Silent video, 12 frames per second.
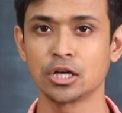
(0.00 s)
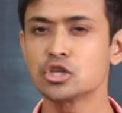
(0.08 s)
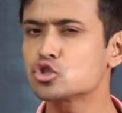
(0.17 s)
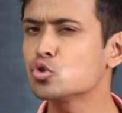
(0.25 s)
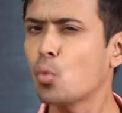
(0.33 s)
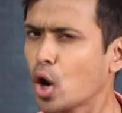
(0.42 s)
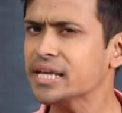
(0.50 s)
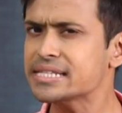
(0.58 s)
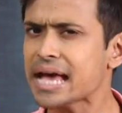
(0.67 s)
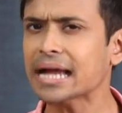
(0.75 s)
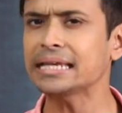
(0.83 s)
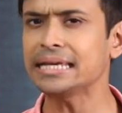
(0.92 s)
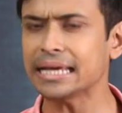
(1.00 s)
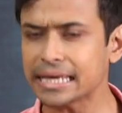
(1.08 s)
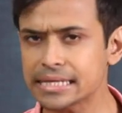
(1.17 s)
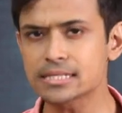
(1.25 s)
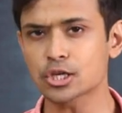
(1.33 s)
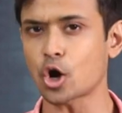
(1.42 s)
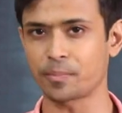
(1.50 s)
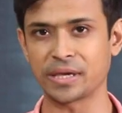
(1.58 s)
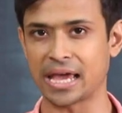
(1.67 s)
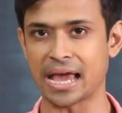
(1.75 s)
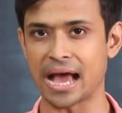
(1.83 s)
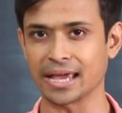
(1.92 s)
So what exactly is
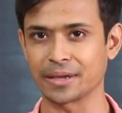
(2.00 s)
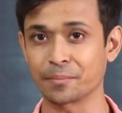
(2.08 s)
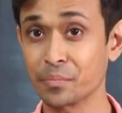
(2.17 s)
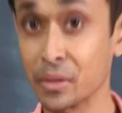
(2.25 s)
Copy AI?